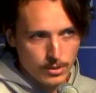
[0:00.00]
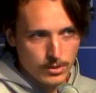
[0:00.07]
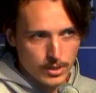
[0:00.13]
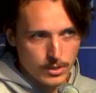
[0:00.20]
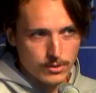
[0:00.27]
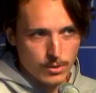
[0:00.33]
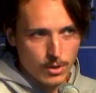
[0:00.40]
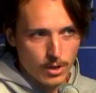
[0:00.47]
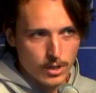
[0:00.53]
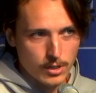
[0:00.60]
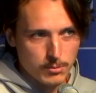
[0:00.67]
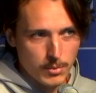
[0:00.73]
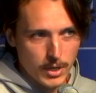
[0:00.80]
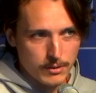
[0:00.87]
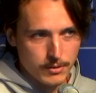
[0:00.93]
that is calling
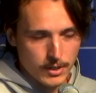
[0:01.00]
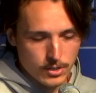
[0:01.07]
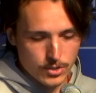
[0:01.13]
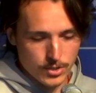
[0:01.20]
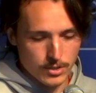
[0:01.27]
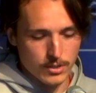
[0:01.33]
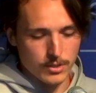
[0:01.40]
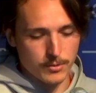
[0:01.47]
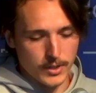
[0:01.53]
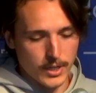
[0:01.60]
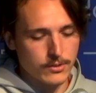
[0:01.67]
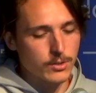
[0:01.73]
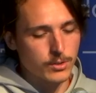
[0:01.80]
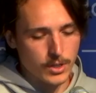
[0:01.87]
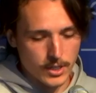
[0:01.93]
my function? If yes,
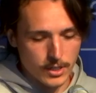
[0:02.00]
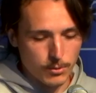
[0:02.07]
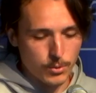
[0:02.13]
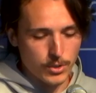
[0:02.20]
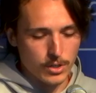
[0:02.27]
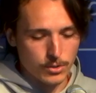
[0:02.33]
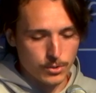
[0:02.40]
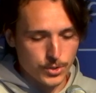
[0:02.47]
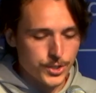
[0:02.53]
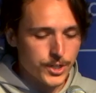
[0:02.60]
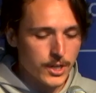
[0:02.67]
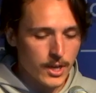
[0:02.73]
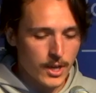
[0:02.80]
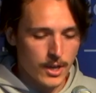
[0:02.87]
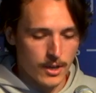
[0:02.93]
okay, then we are
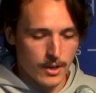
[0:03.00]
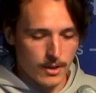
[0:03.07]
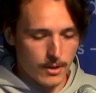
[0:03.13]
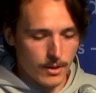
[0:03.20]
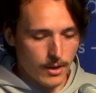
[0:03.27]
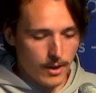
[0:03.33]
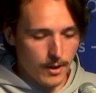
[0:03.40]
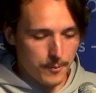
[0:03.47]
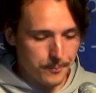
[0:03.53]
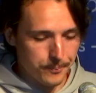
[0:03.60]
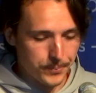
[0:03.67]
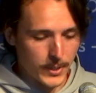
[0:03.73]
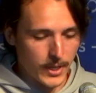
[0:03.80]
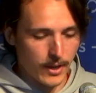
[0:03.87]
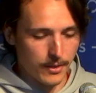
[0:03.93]
Gucci. And
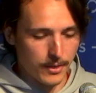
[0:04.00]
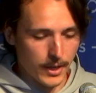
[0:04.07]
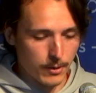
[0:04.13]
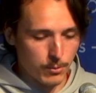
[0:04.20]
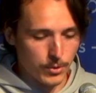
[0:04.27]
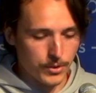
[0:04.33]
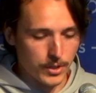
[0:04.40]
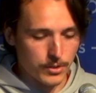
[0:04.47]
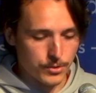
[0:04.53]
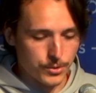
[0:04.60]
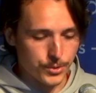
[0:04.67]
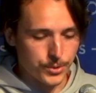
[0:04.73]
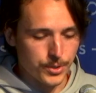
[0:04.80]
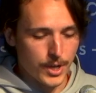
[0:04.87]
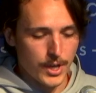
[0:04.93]
then what they
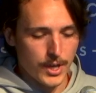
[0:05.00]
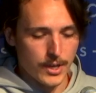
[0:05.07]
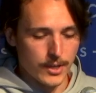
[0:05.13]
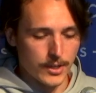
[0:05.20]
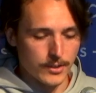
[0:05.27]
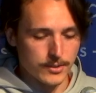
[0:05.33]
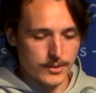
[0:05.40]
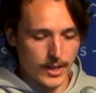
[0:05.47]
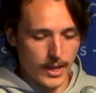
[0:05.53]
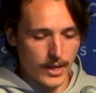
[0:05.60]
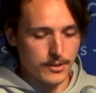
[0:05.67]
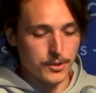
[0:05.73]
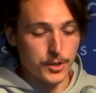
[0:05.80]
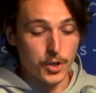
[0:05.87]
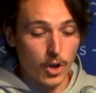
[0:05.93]
do is they
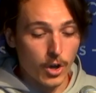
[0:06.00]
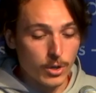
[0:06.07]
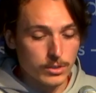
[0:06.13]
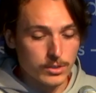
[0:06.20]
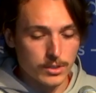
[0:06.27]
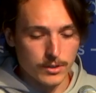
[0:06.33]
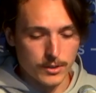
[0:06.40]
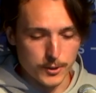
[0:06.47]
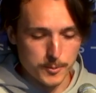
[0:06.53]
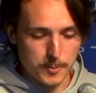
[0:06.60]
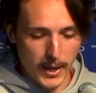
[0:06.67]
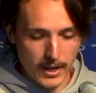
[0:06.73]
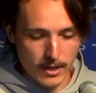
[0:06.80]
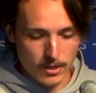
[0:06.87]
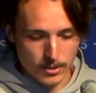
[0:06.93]
decode this
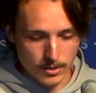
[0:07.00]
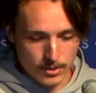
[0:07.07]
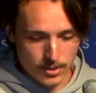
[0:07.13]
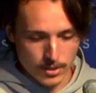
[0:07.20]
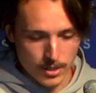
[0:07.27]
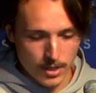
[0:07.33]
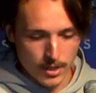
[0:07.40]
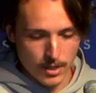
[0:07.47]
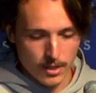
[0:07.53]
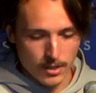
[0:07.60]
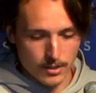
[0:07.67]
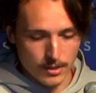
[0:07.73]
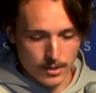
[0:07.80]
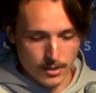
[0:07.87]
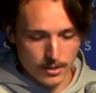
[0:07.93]
payload
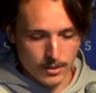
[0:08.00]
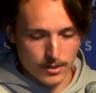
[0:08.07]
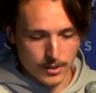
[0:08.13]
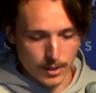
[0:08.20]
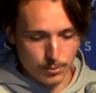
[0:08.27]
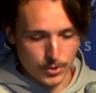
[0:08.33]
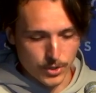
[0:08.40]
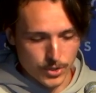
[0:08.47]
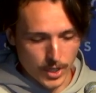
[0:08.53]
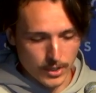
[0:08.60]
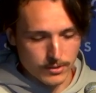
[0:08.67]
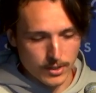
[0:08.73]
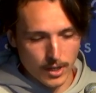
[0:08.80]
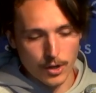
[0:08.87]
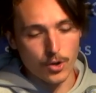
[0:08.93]
here that we
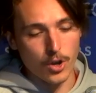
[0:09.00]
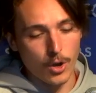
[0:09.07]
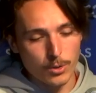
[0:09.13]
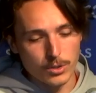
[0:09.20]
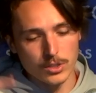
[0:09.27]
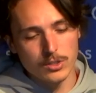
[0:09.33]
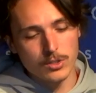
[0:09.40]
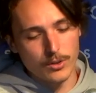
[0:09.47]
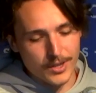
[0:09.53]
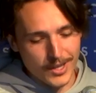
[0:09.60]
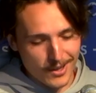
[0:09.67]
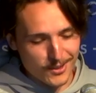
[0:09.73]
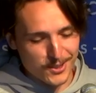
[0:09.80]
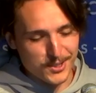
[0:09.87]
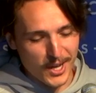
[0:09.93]
just encoded on the
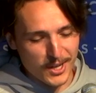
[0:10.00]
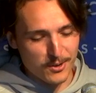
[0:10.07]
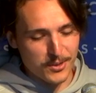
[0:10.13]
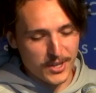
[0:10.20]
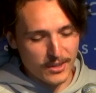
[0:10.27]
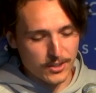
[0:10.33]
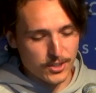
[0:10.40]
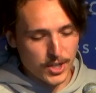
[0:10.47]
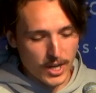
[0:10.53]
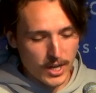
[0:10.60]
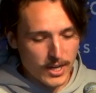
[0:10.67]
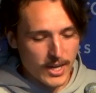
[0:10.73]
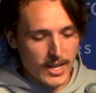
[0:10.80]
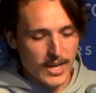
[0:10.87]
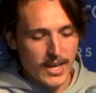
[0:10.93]
other side, on the other
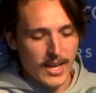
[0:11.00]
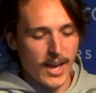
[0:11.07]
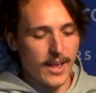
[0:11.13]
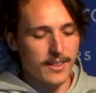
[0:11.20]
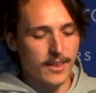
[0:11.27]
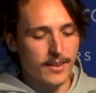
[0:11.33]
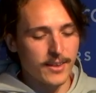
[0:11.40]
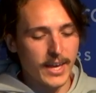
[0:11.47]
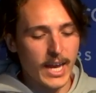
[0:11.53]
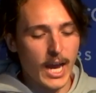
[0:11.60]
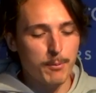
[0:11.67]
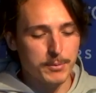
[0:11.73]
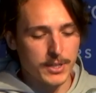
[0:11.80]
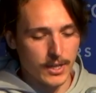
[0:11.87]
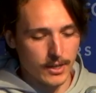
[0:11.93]
chain, and then they
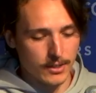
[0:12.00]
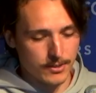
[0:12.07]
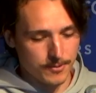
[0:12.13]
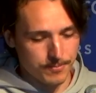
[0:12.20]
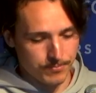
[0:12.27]
update